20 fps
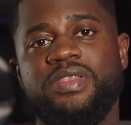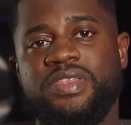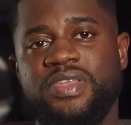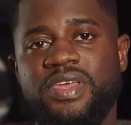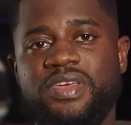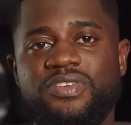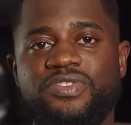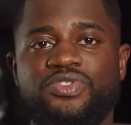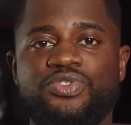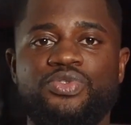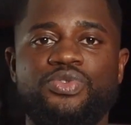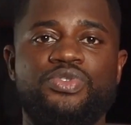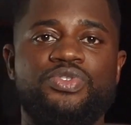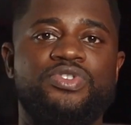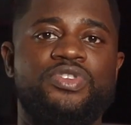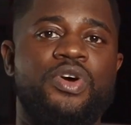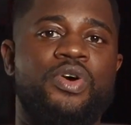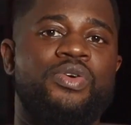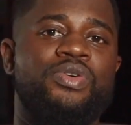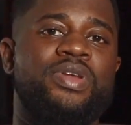These
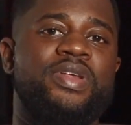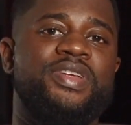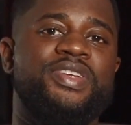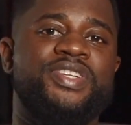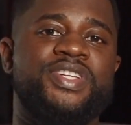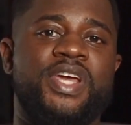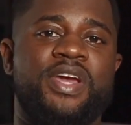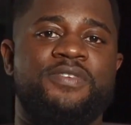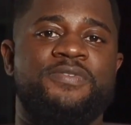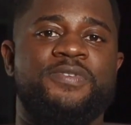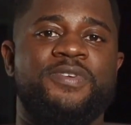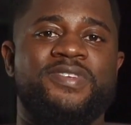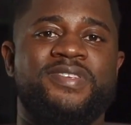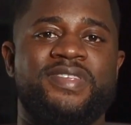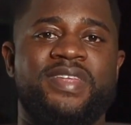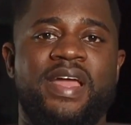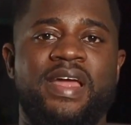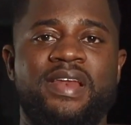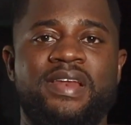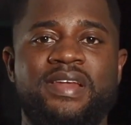tools not only check for
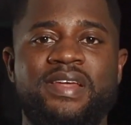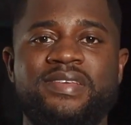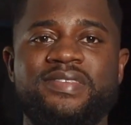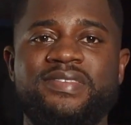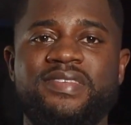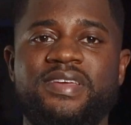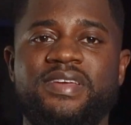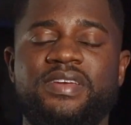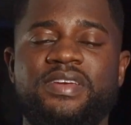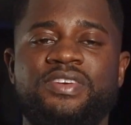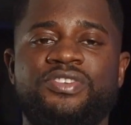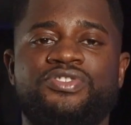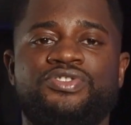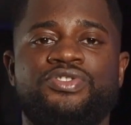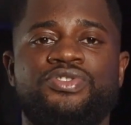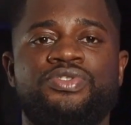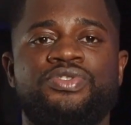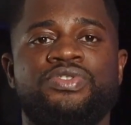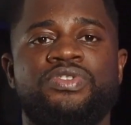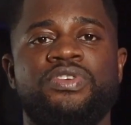stylistic
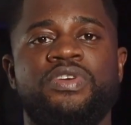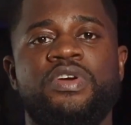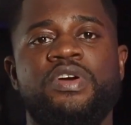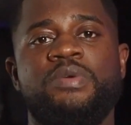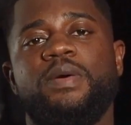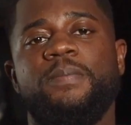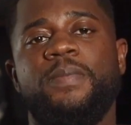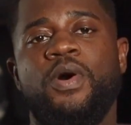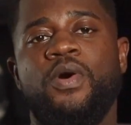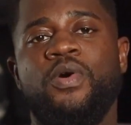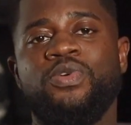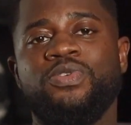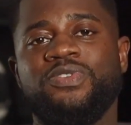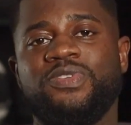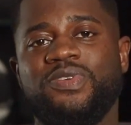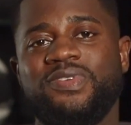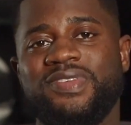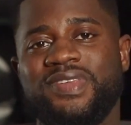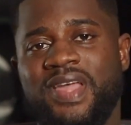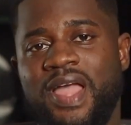issues, but
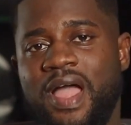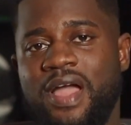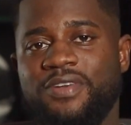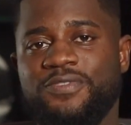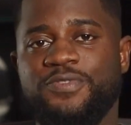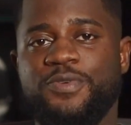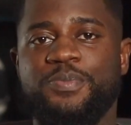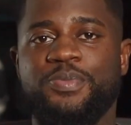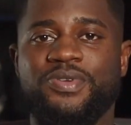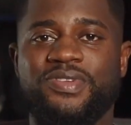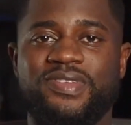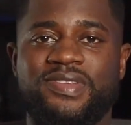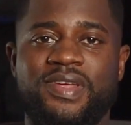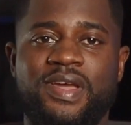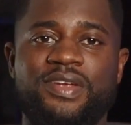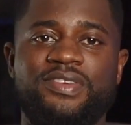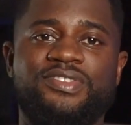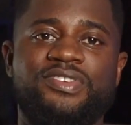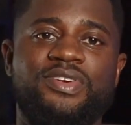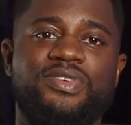also scan for
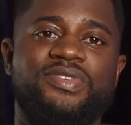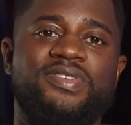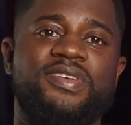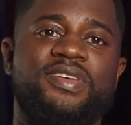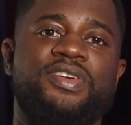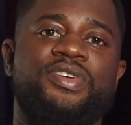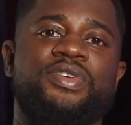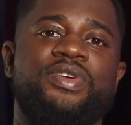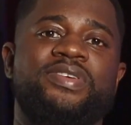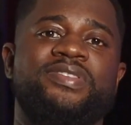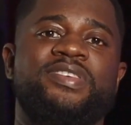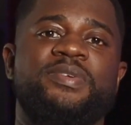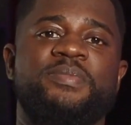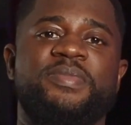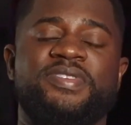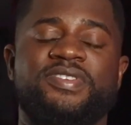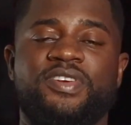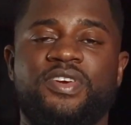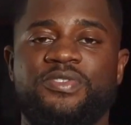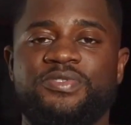potential security
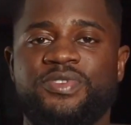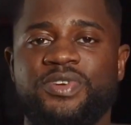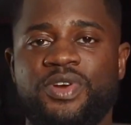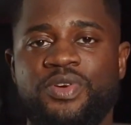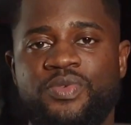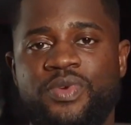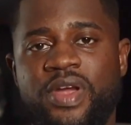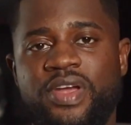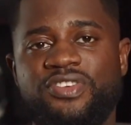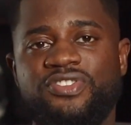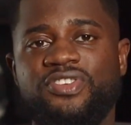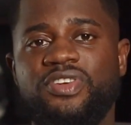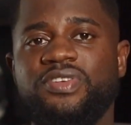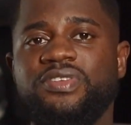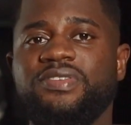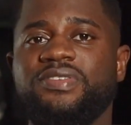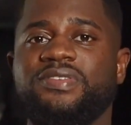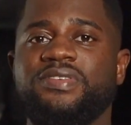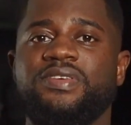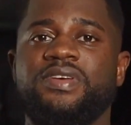
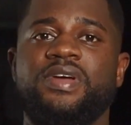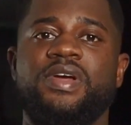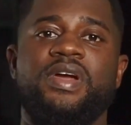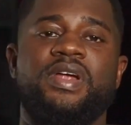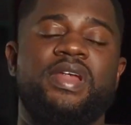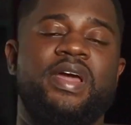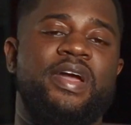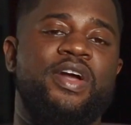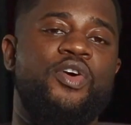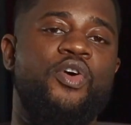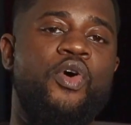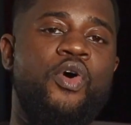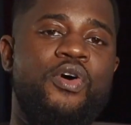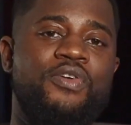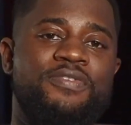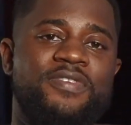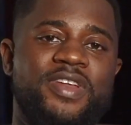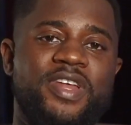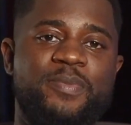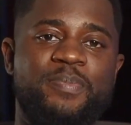misconfigurations like
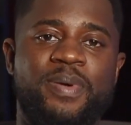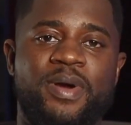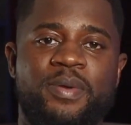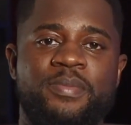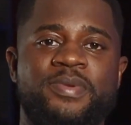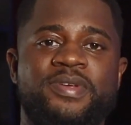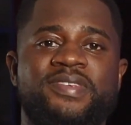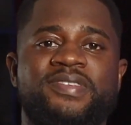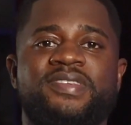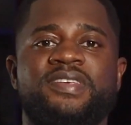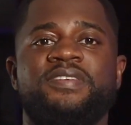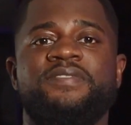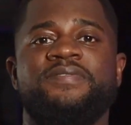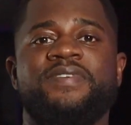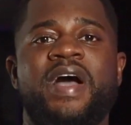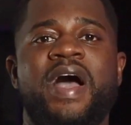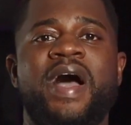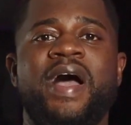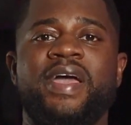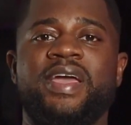overly
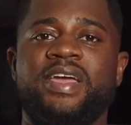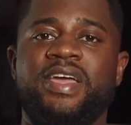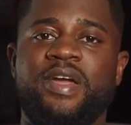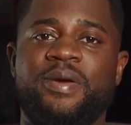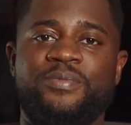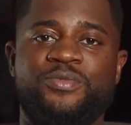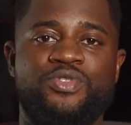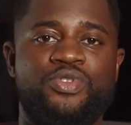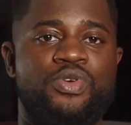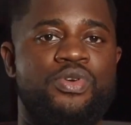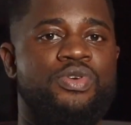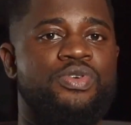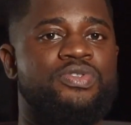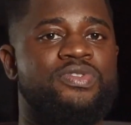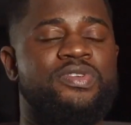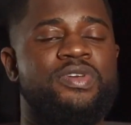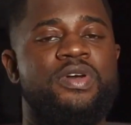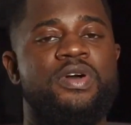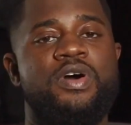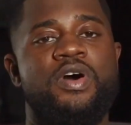permissive IAM
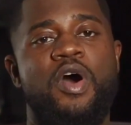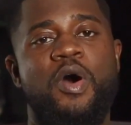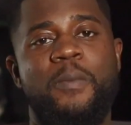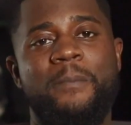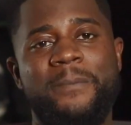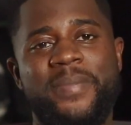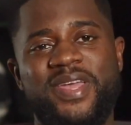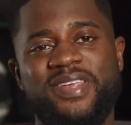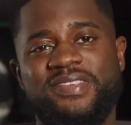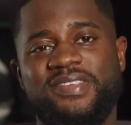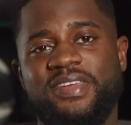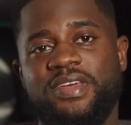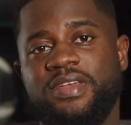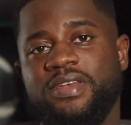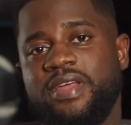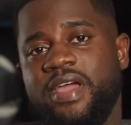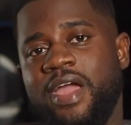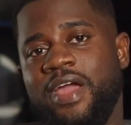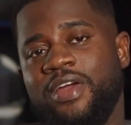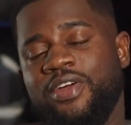roles or
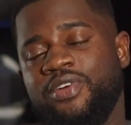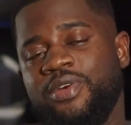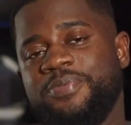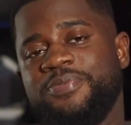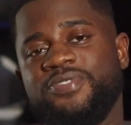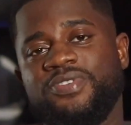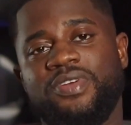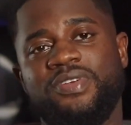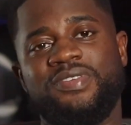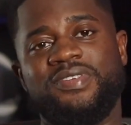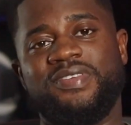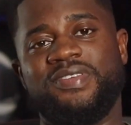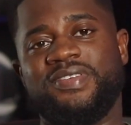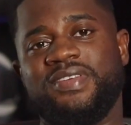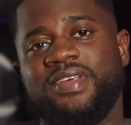missing encryption